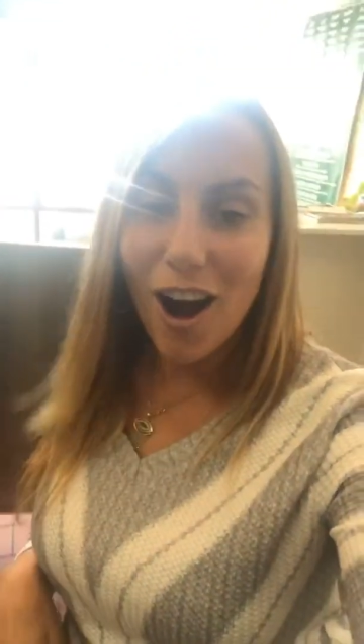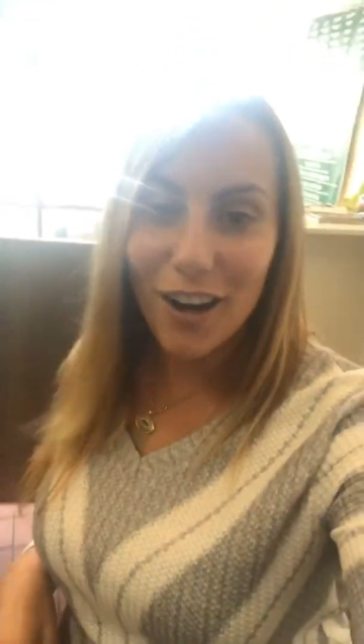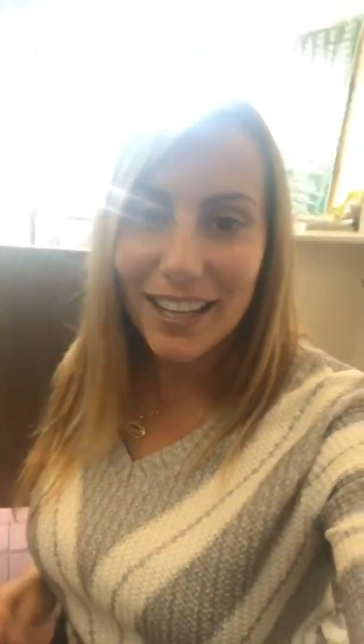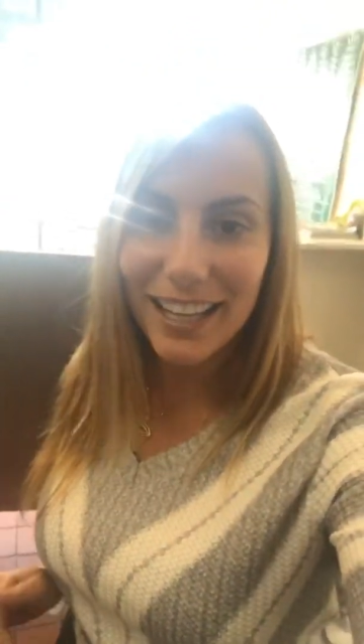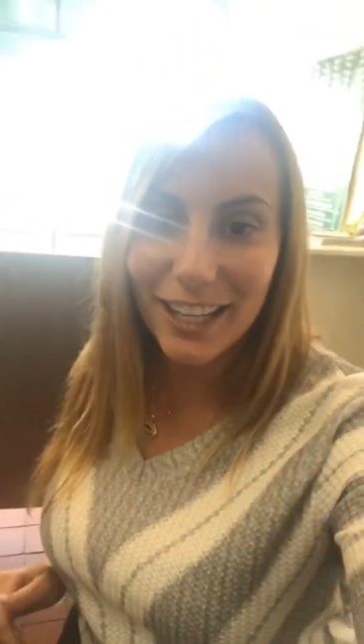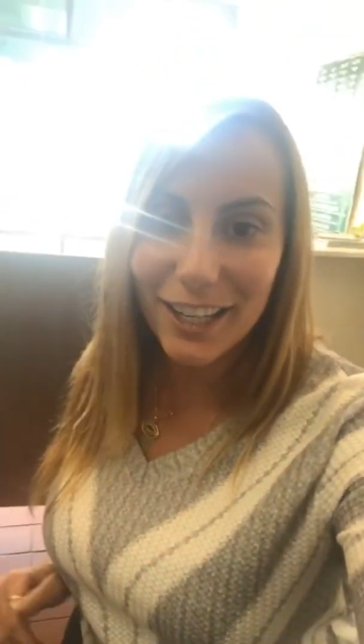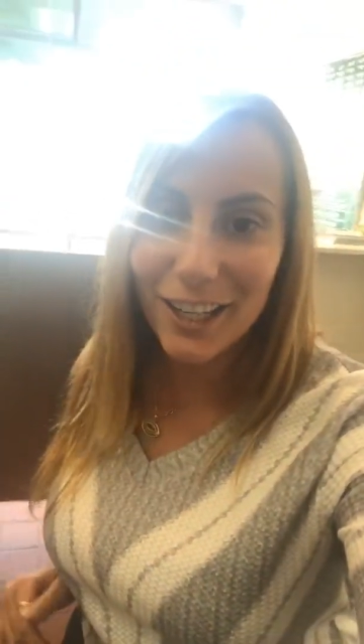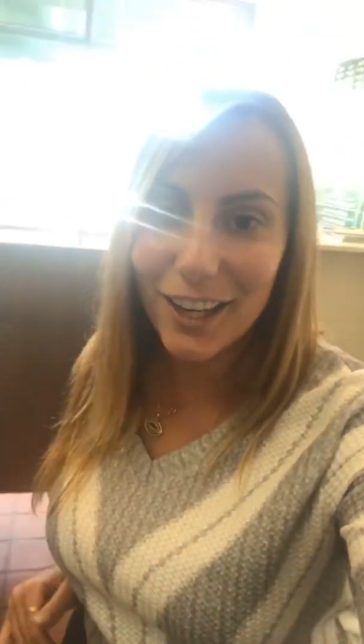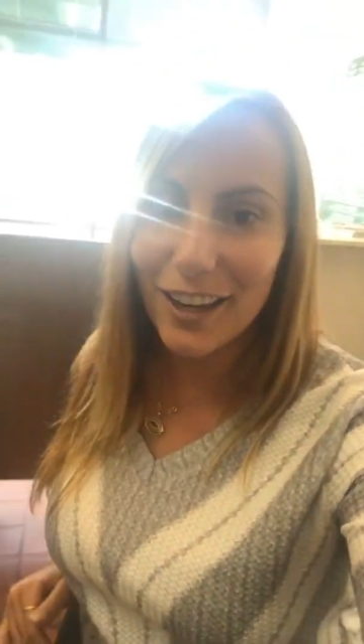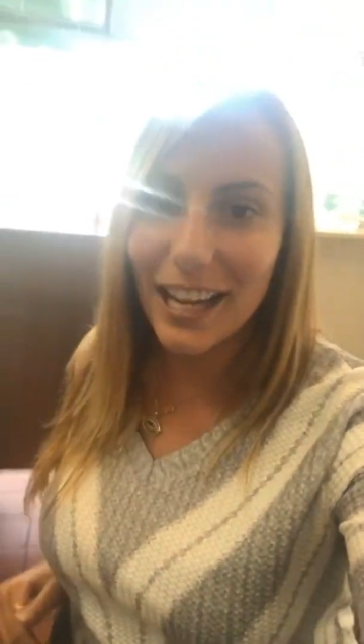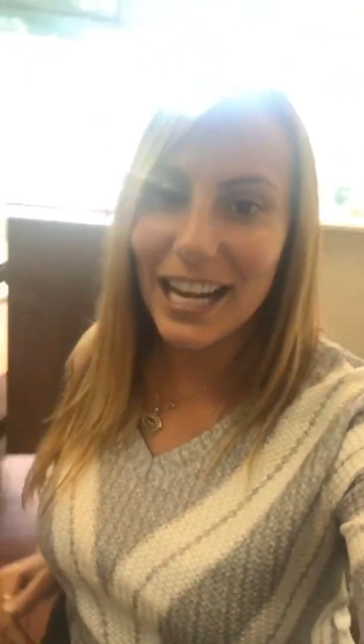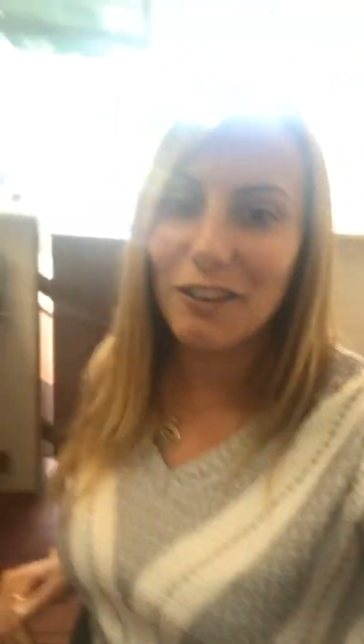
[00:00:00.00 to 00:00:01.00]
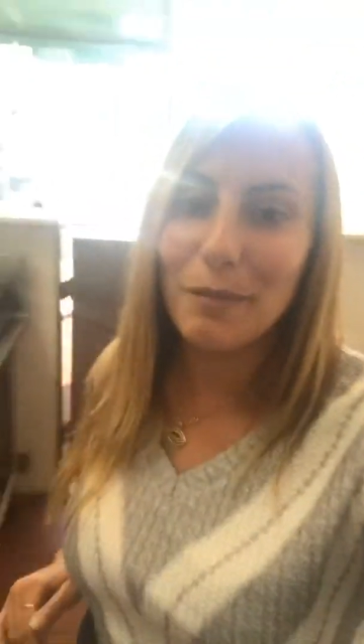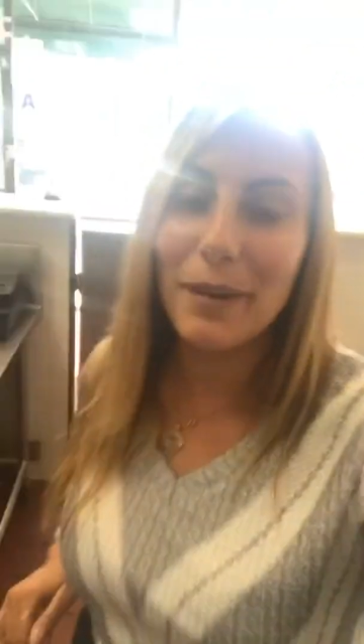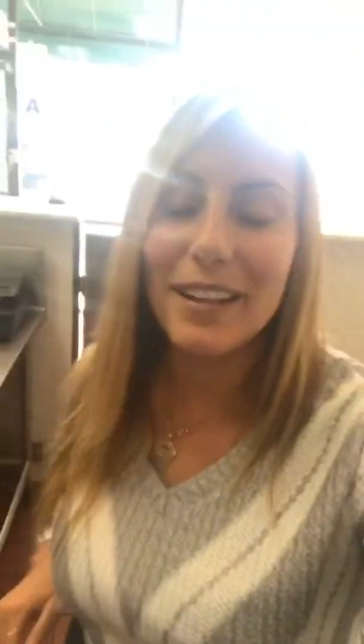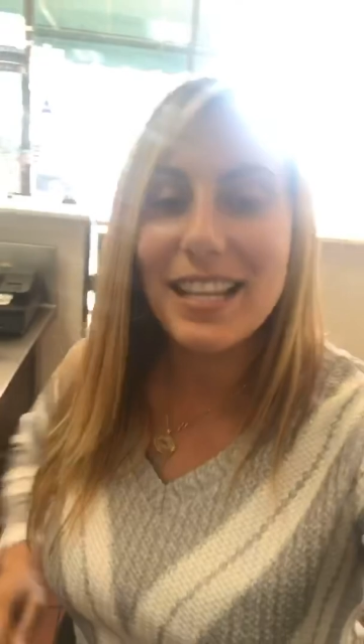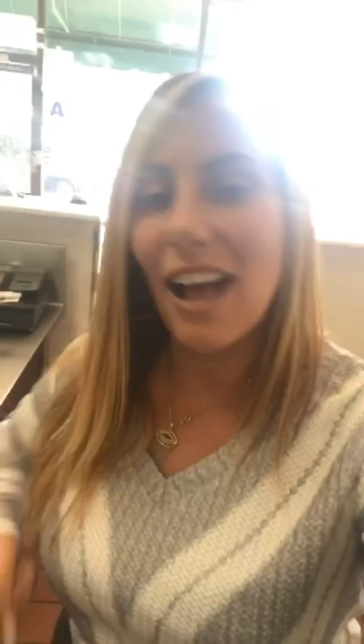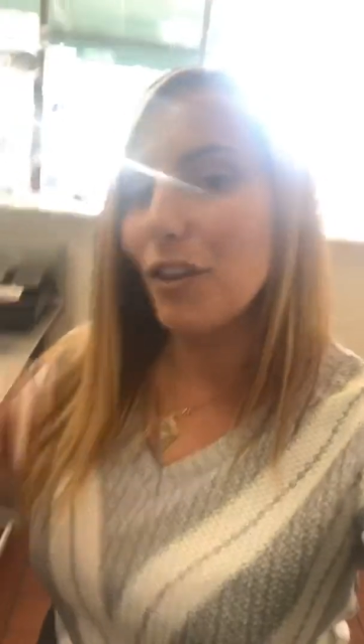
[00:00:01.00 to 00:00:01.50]
here and everybody's
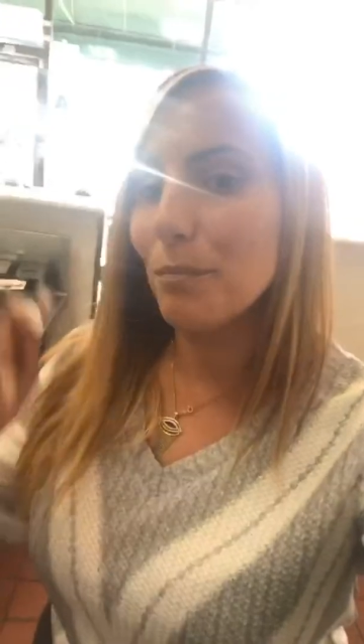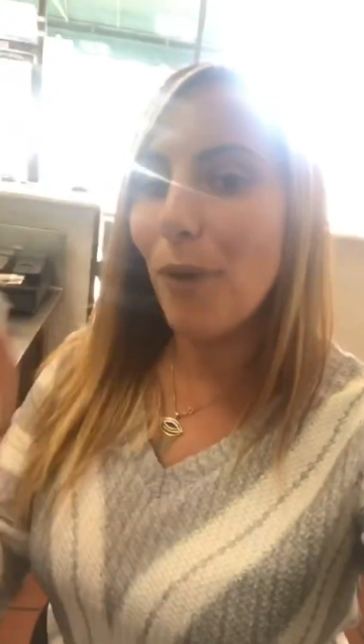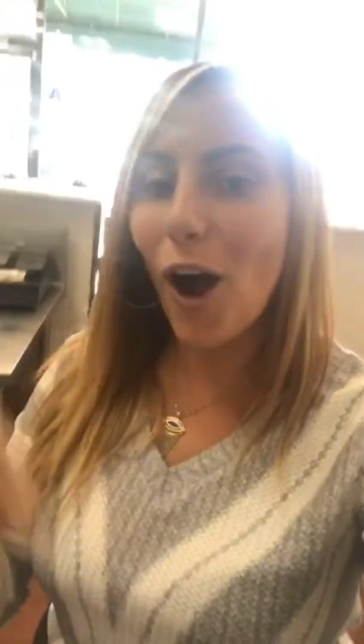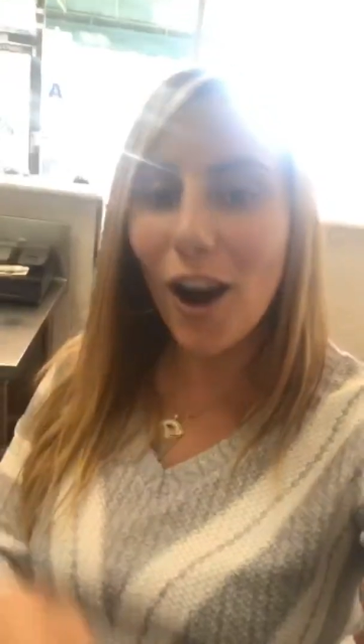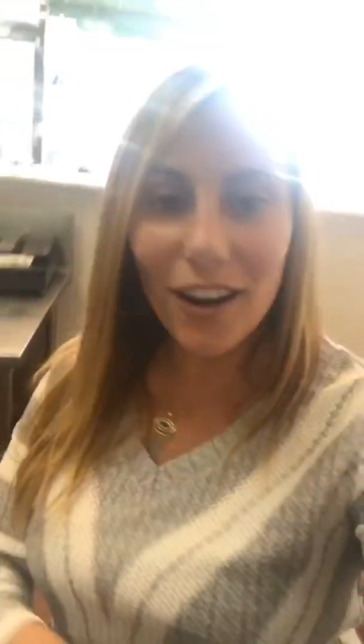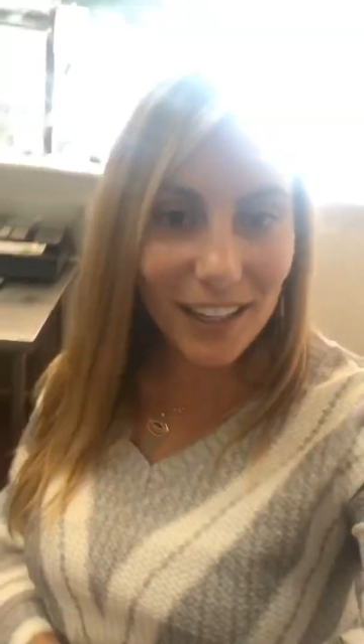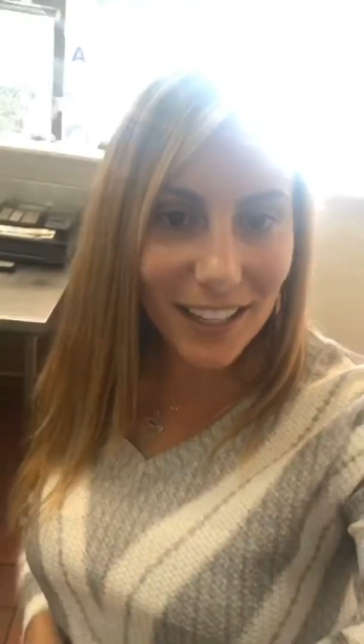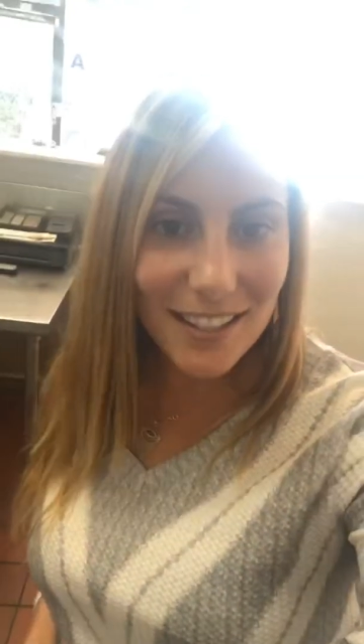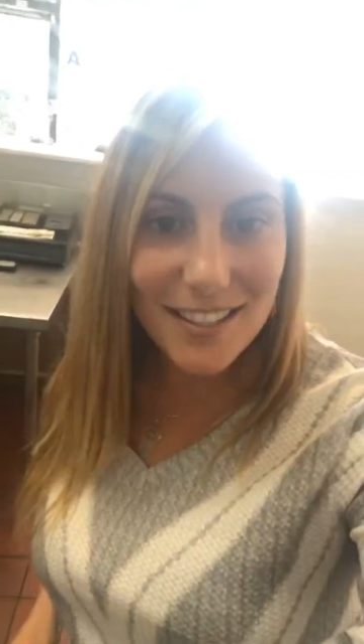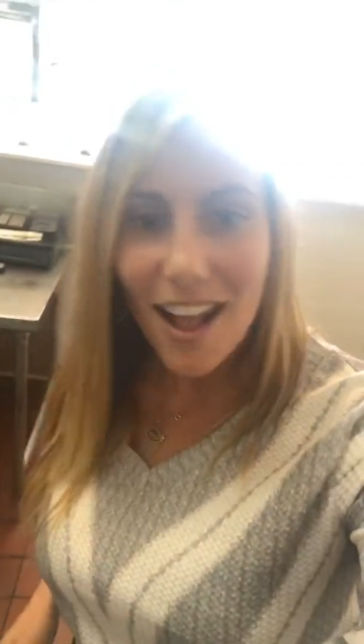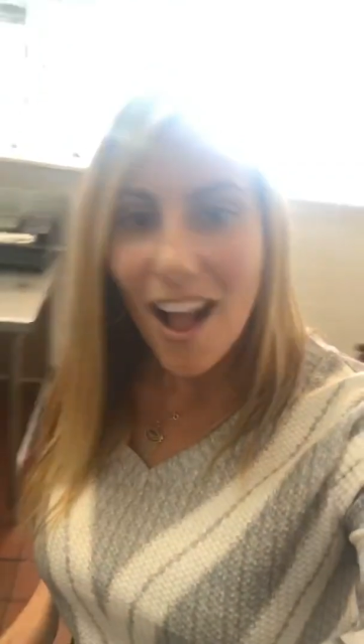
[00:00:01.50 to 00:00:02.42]
having parties.